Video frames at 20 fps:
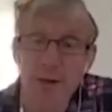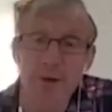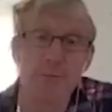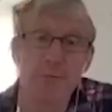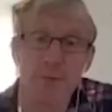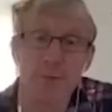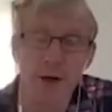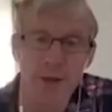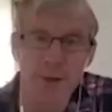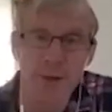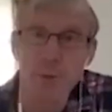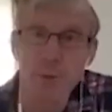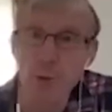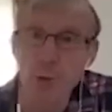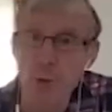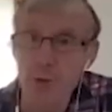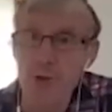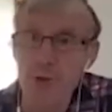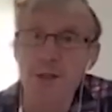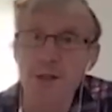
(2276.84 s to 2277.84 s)
but the
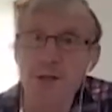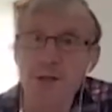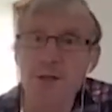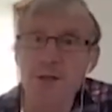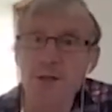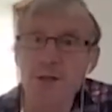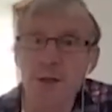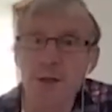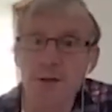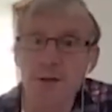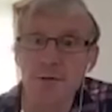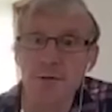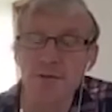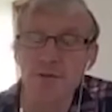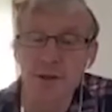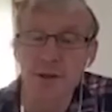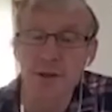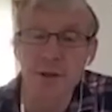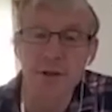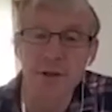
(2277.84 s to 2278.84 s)
more sensitive
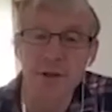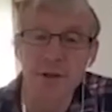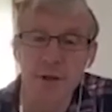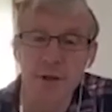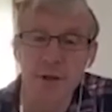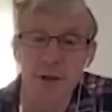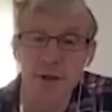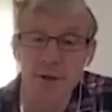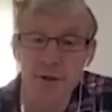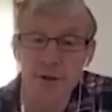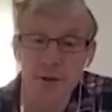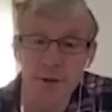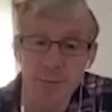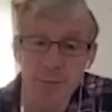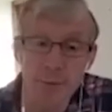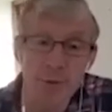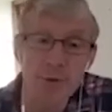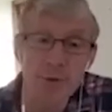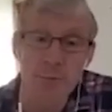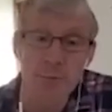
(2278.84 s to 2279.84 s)
and the
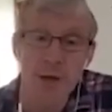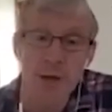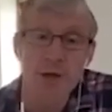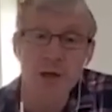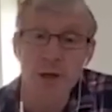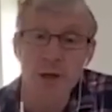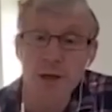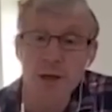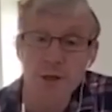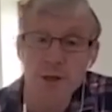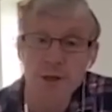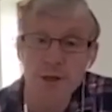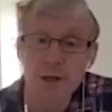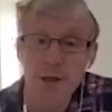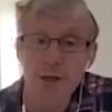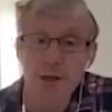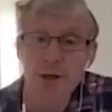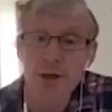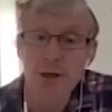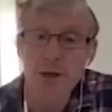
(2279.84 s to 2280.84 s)
more specialist
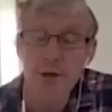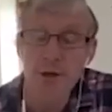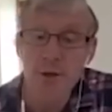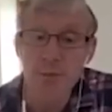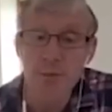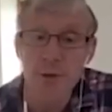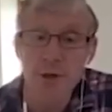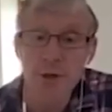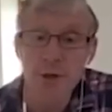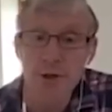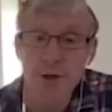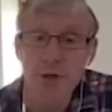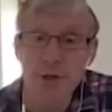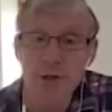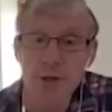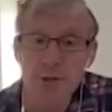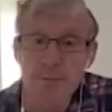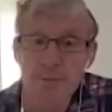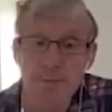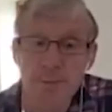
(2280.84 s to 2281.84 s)

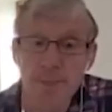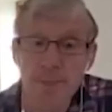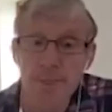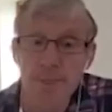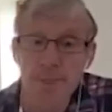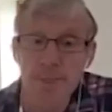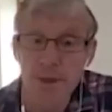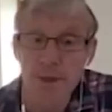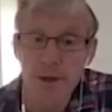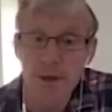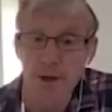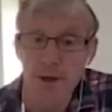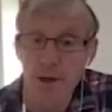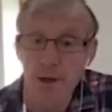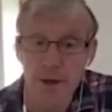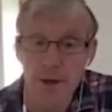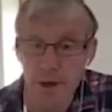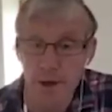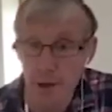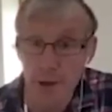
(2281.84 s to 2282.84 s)
species
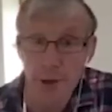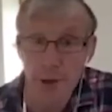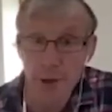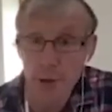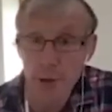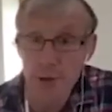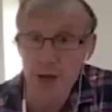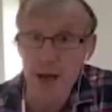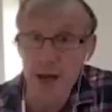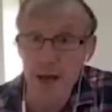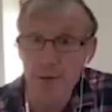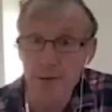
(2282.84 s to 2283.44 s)
lose out.